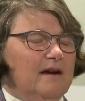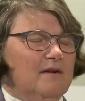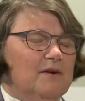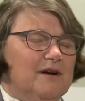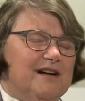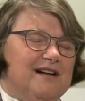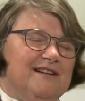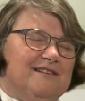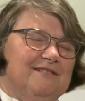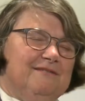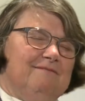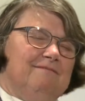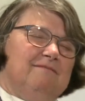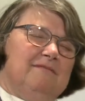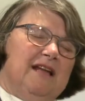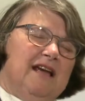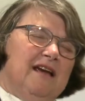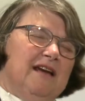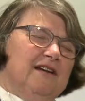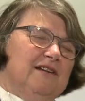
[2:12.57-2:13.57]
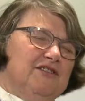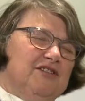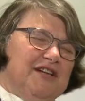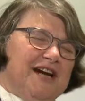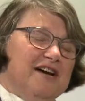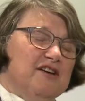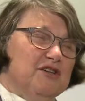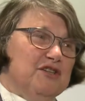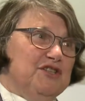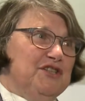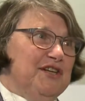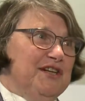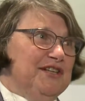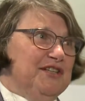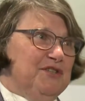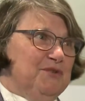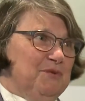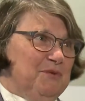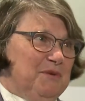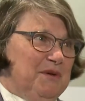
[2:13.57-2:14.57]
Well, geology
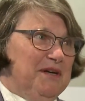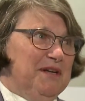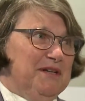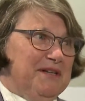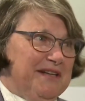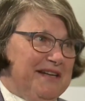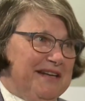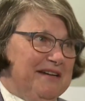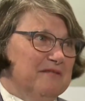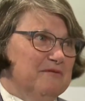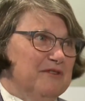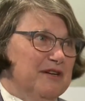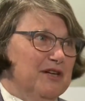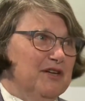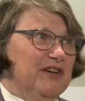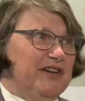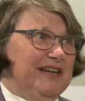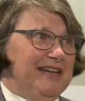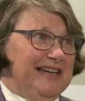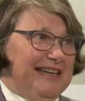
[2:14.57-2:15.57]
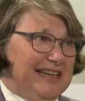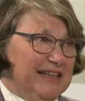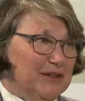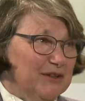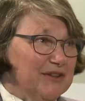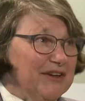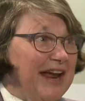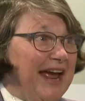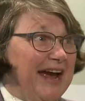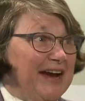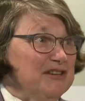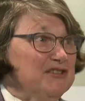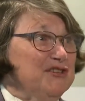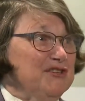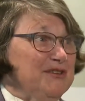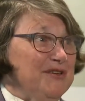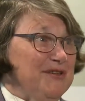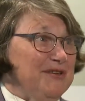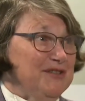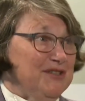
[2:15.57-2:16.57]
is really a very
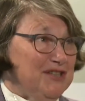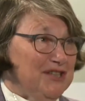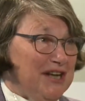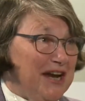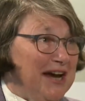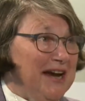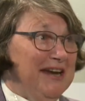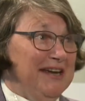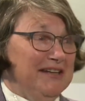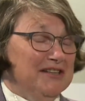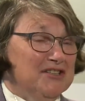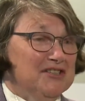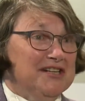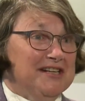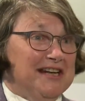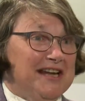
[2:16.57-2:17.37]
international science.